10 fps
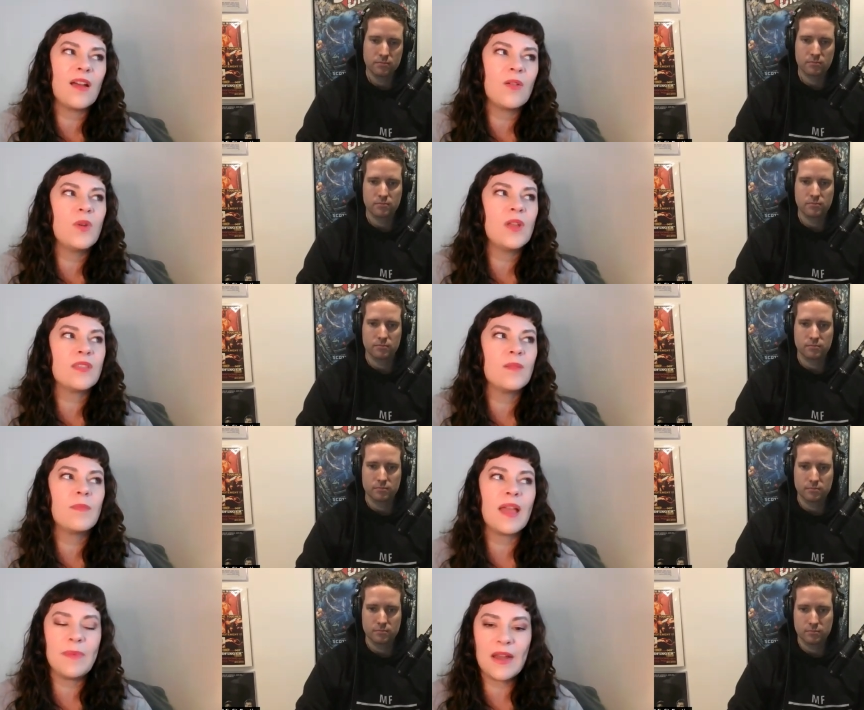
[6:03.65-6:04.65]
Speaker 1: with
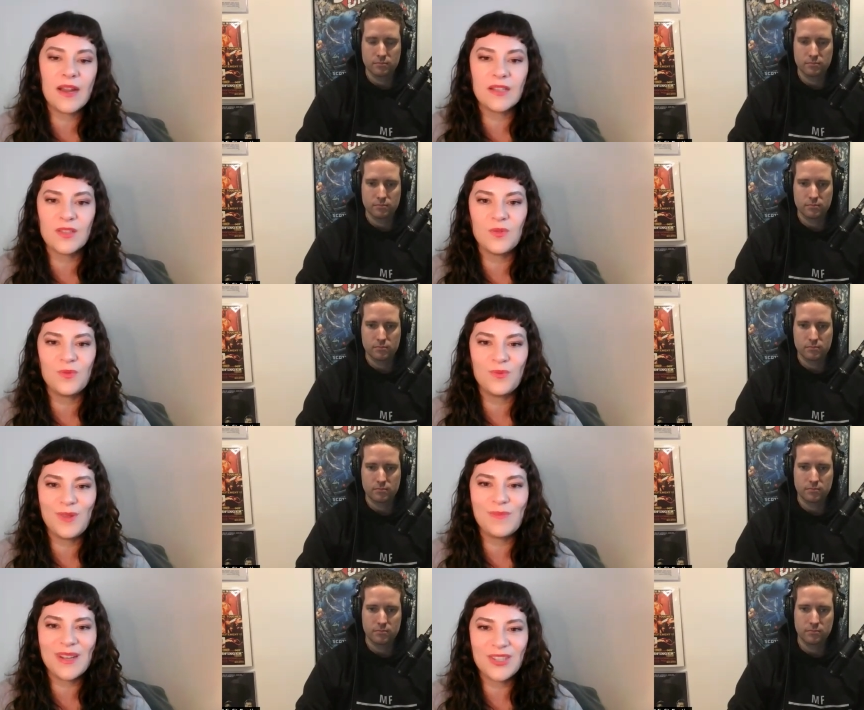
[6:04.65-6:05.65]
my parents, who we
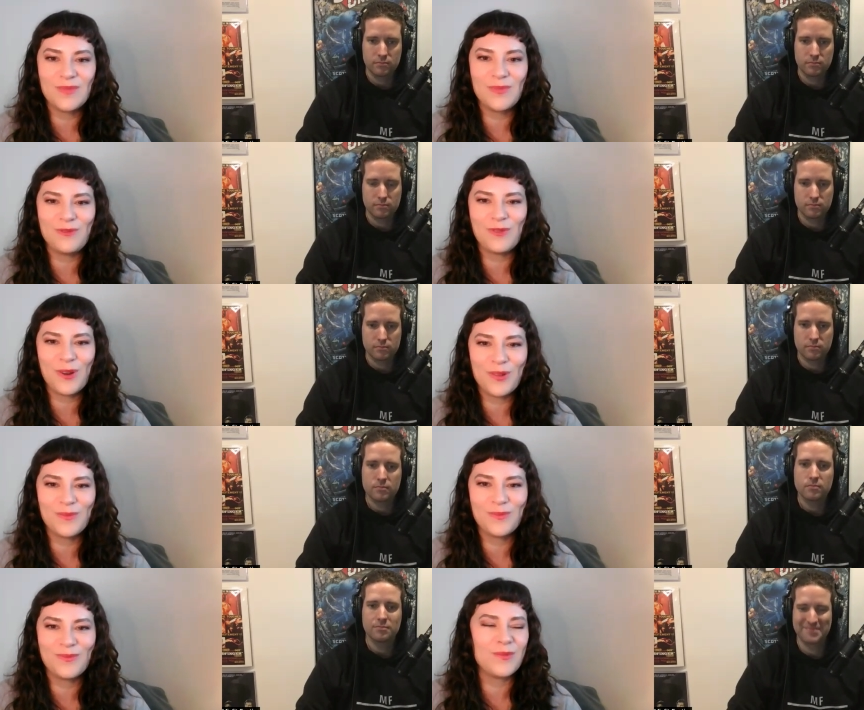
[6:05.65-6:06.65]
mentioned before
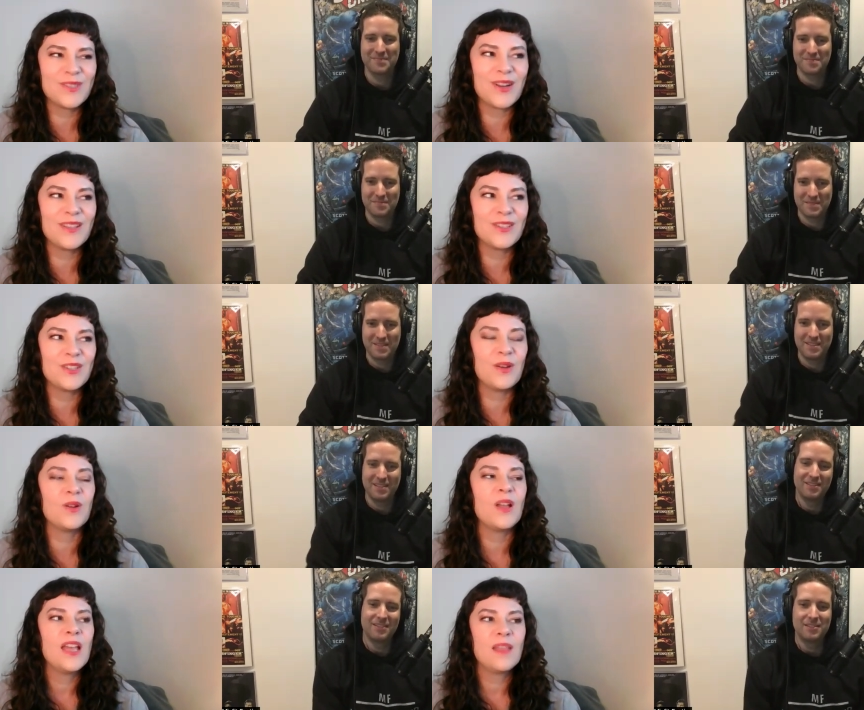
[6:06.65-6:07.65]
we started the
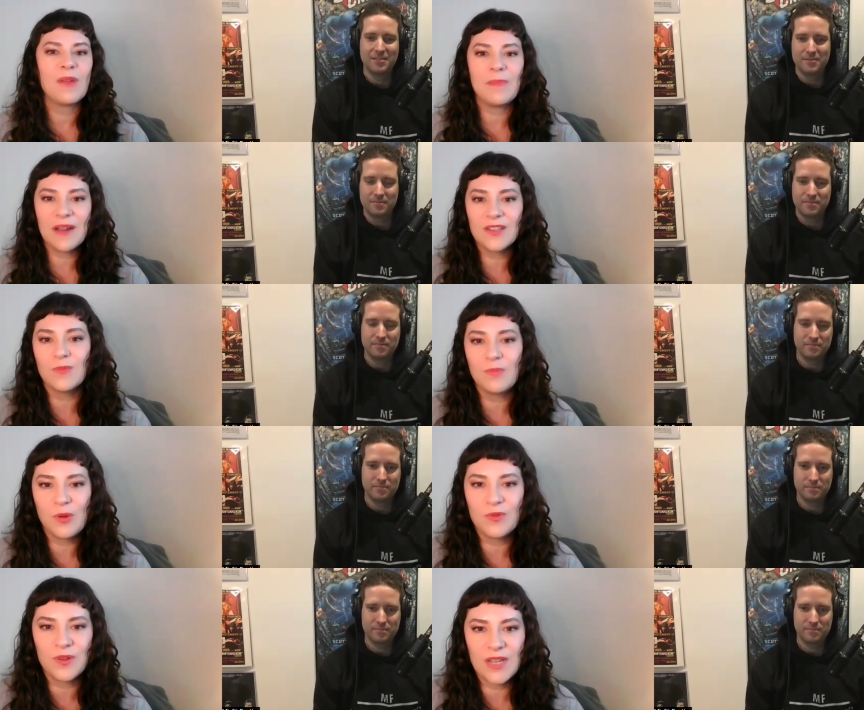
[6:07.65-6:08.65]
show, my parents are
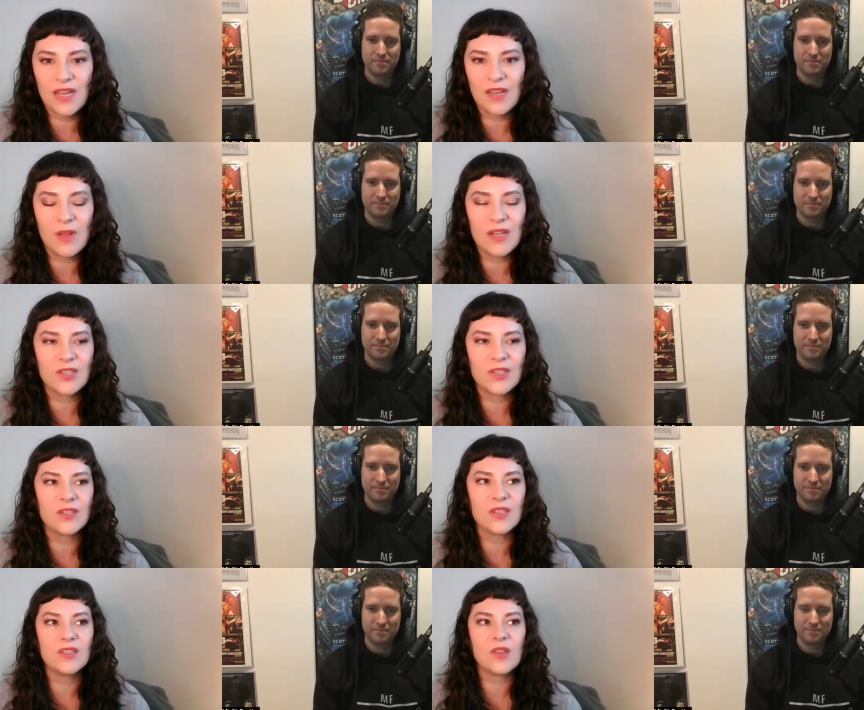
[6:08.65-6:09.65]
both ordained
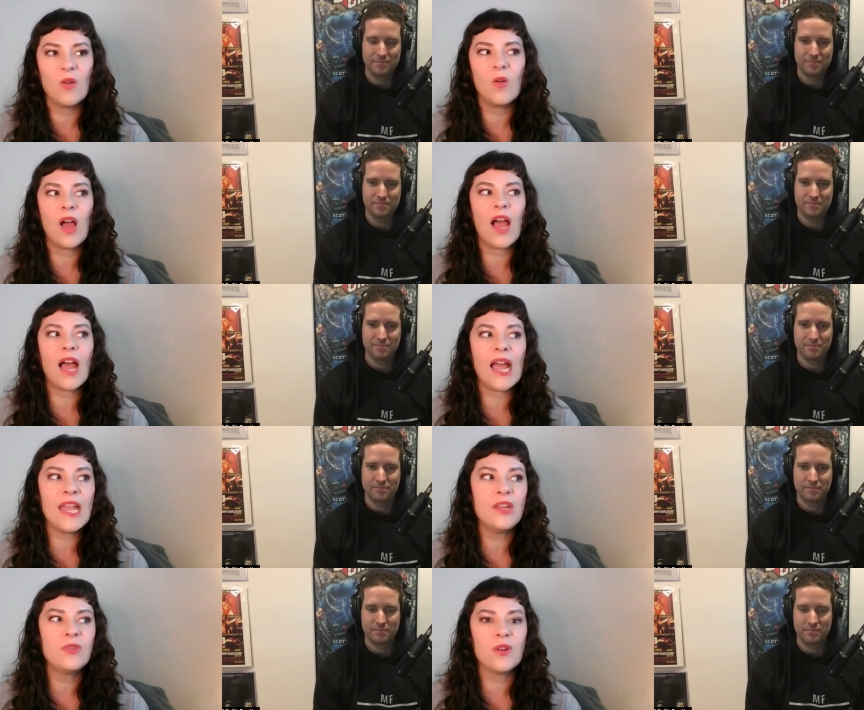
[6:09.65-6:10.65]
ministers. And so
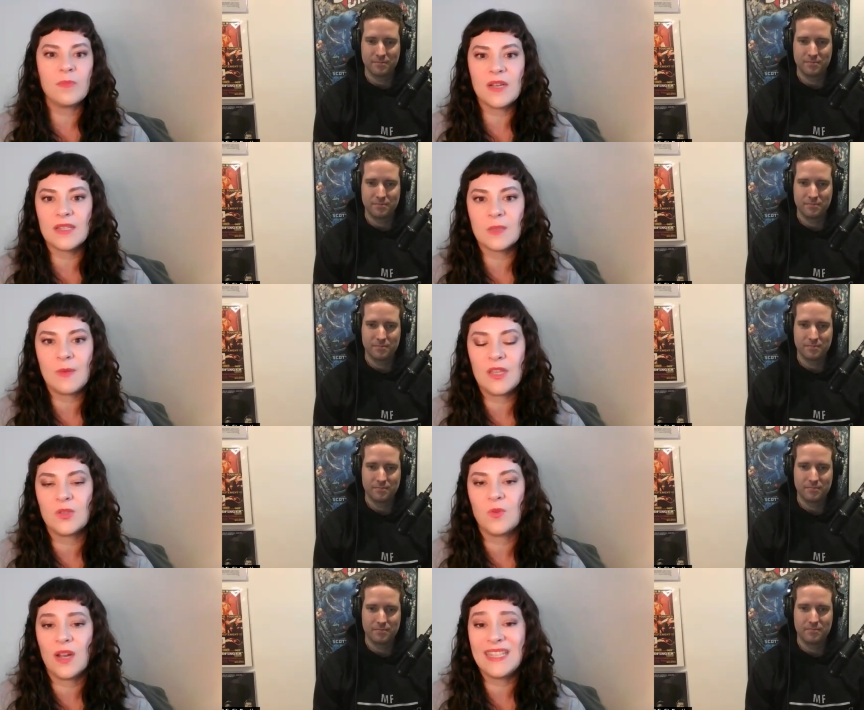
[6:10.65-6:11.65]
I grew up in a
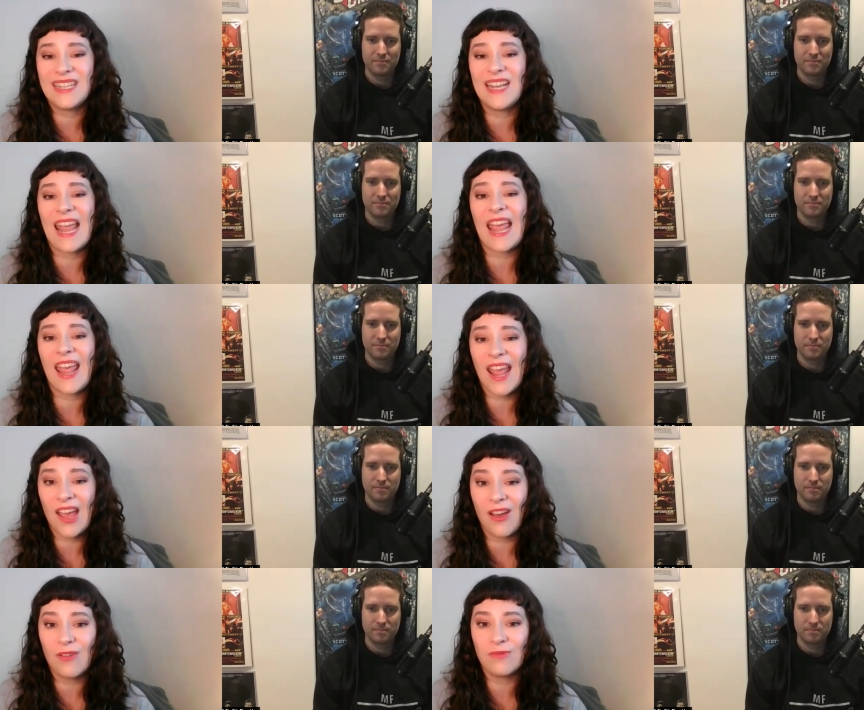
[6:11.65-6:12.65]
space where I didn't
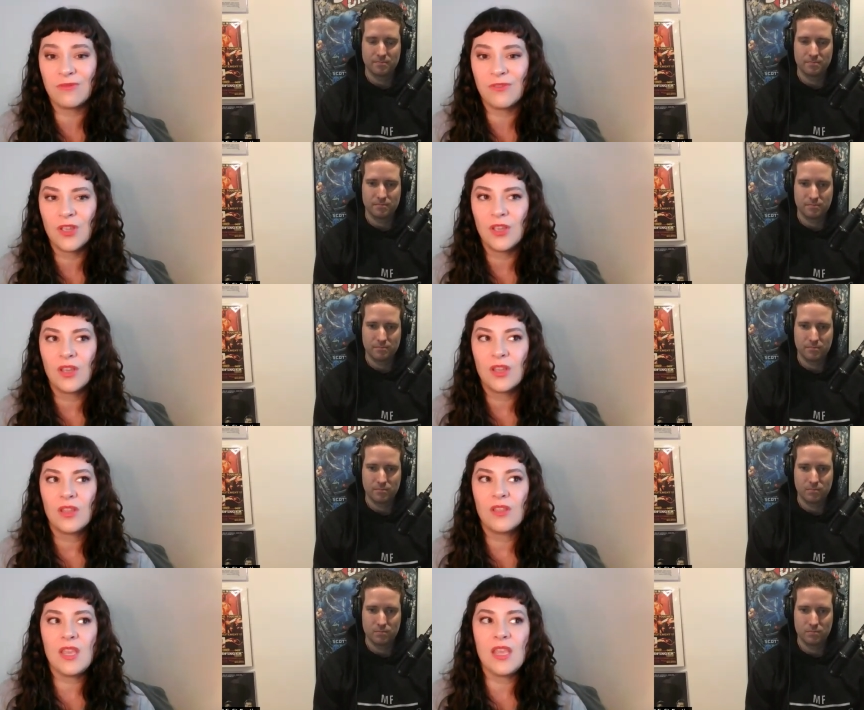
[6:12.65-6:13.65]
have
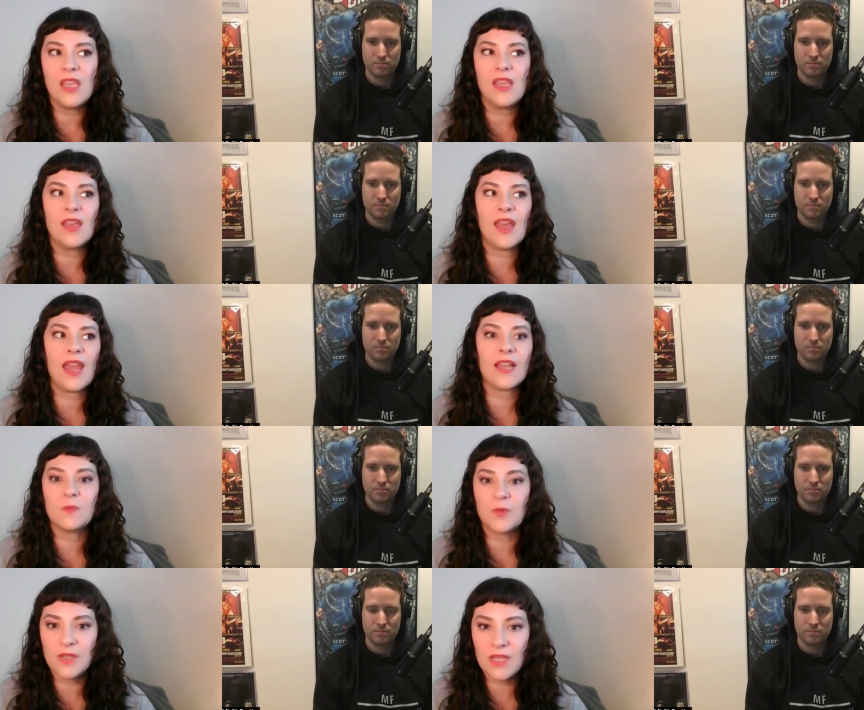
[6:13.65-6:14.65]
the
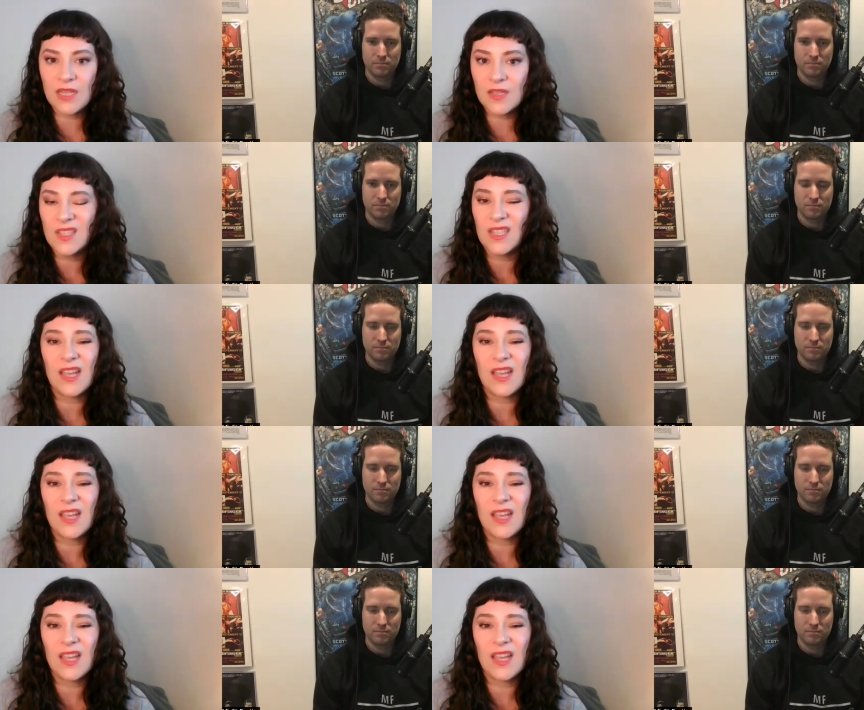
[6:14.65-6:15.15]
expertise to